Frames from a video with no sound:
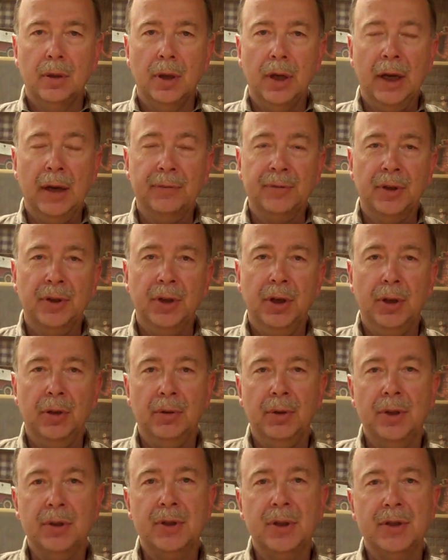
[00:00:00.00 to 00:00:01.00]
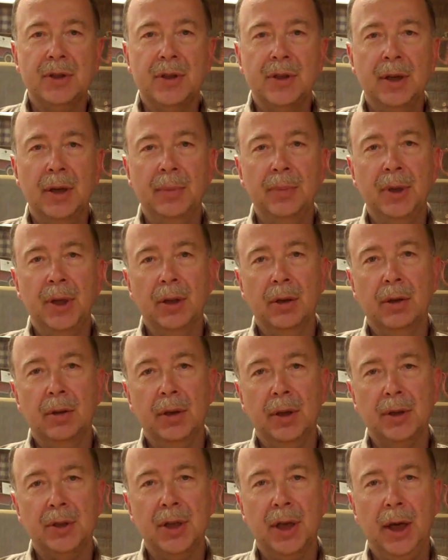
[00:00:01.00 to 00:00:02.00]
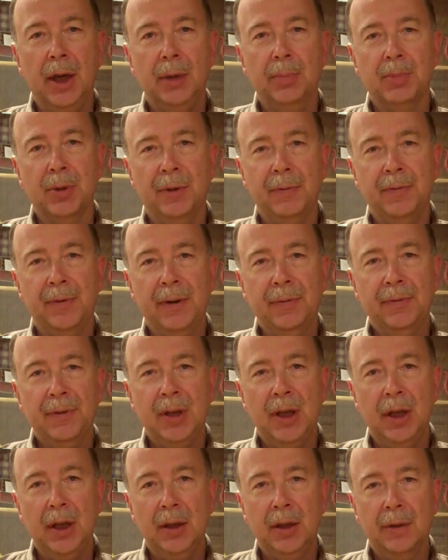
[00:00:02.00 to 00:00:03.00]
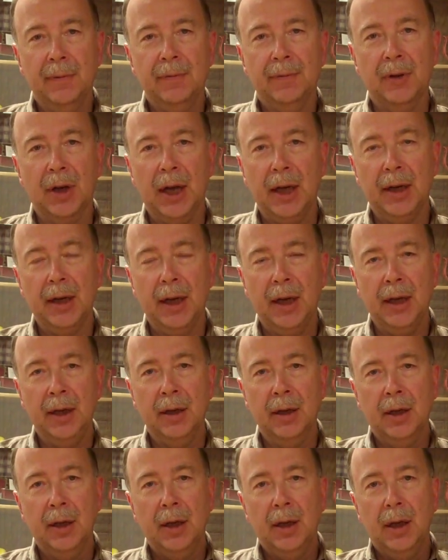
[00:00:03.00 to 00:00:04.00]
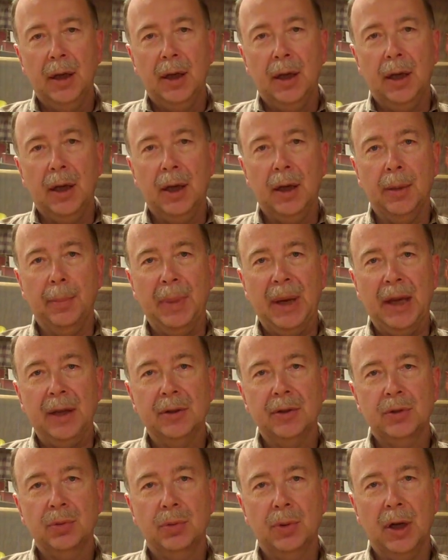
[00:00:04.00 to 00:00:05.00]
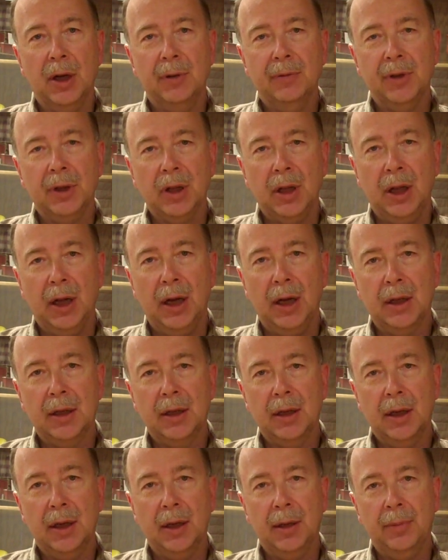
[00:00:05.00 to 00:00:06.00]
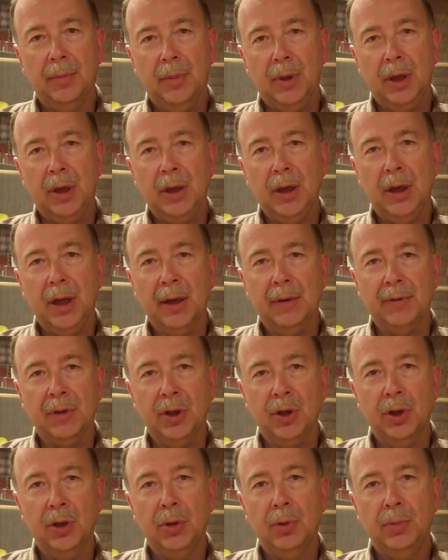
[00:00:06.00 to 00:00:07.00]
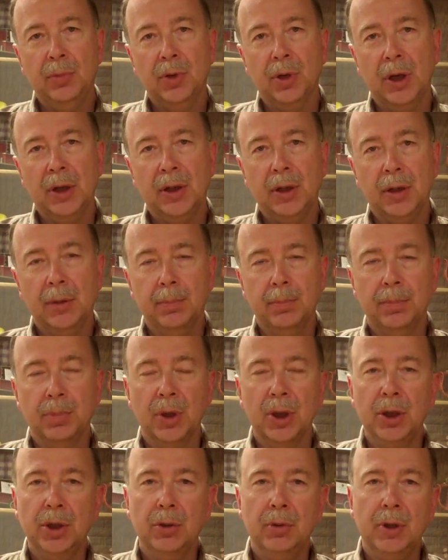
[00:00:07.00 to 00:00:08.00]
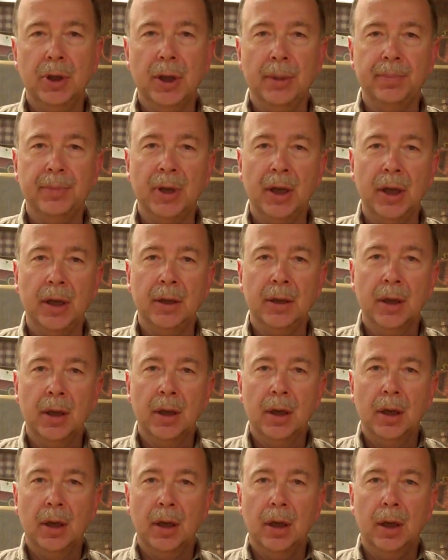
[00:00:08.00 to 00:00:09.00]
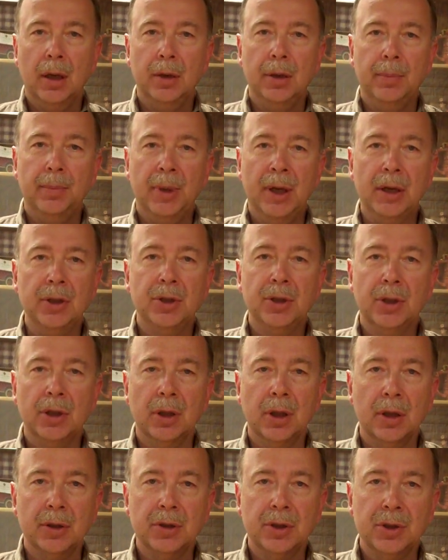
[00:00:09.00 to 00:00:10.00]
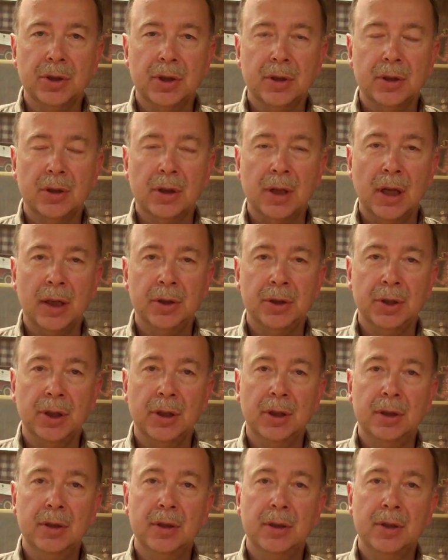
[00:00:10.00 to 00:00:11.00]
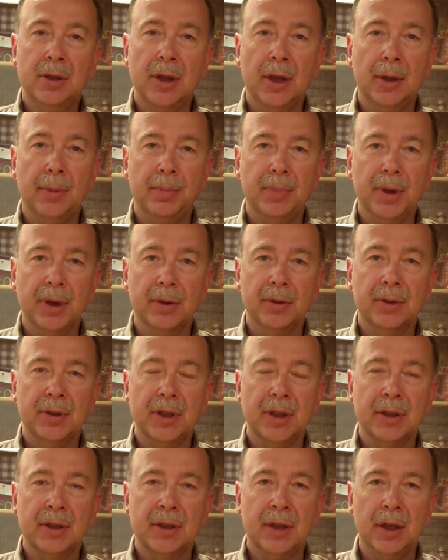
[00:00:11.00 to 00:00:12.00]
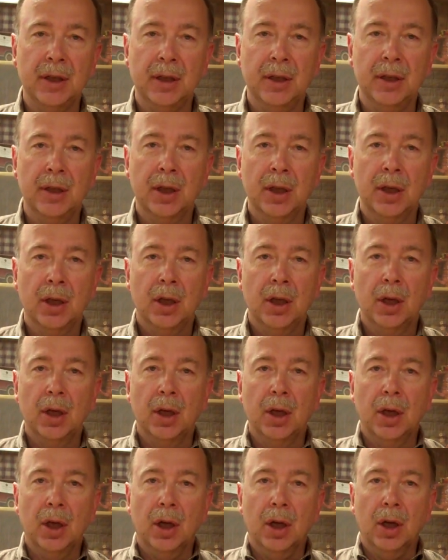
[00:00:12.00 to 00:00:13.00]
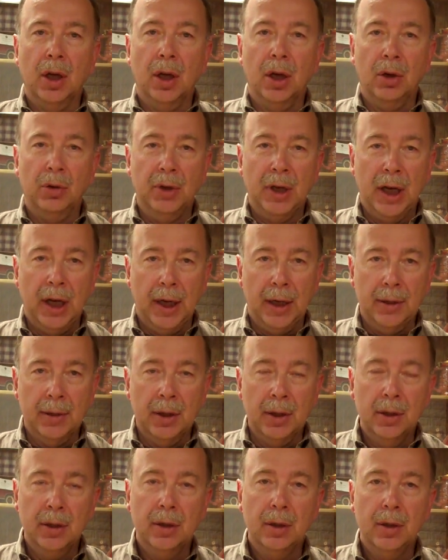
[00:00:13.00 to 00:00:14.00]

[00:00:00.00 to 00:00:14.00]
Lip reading: Good afternoon. This is Tim Hill. It's April 15th, Friday, at about 12 o'clock in the afternoon, trying to bring you an update on the pension legislation, Senate Bill 1609.